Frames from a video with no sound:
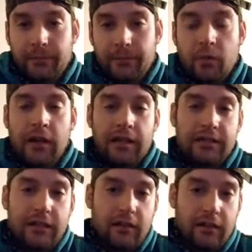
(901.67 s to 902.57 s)
And we're not
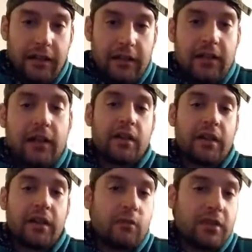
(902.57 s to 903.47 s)
saying, okay,
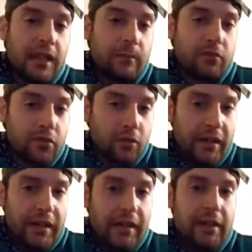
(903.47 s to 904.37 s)
he was able to
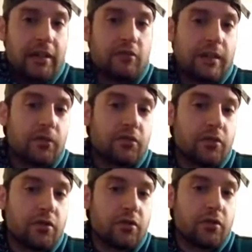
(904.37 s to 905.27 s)

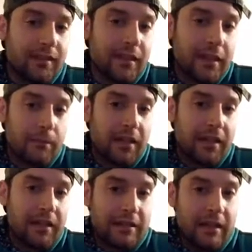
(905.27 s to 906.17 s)
create light
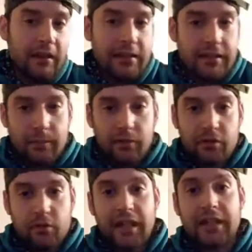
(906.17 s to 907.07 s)
beings. Now he's able to
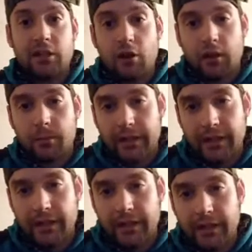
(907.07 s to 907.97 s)
create dark
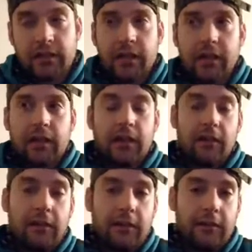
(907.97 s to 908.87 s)
beings.
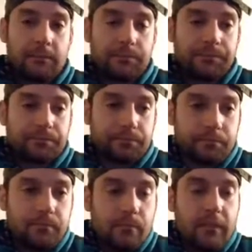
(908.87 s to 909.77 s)
um,
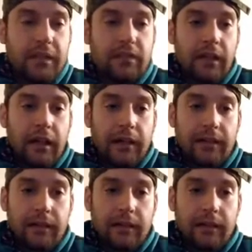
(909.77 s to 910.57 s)
and